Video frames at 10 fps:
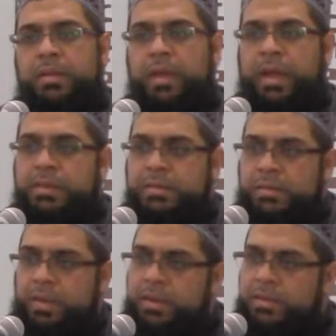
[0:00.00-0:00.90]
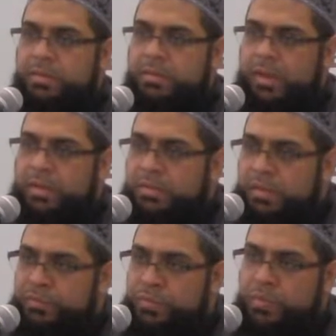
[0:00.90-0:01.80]
And
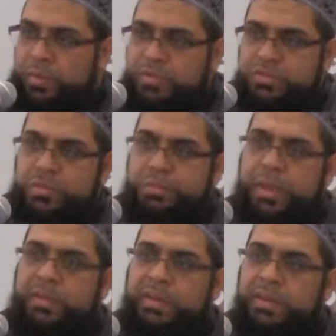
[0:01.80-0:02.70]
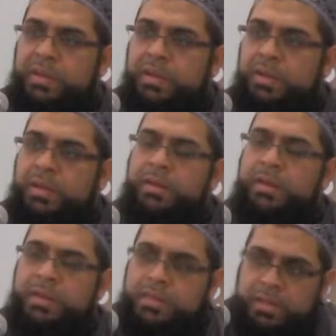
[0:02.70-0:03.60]
if we want to bury in
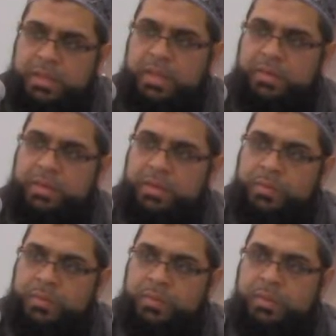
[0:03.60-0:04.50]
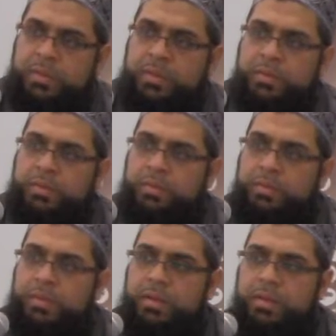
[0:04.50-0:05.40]
another area,
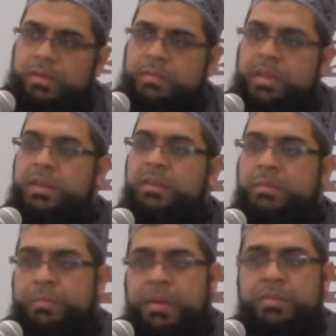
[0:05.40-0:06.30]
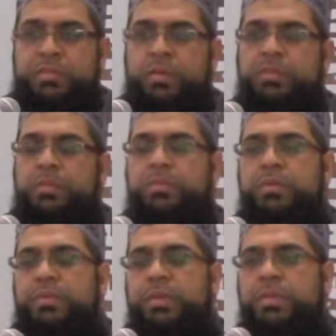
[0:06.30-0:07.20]
then the price goes up
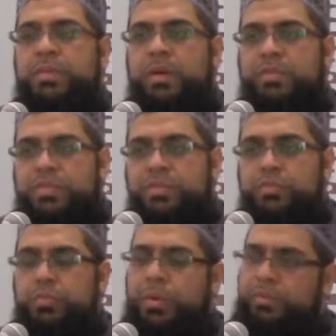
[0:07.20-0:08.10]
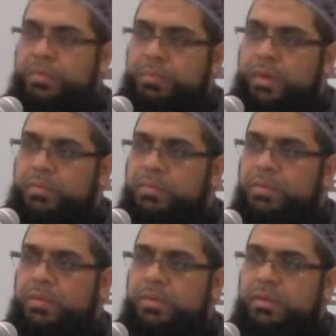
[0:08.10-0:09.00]
to £3,200.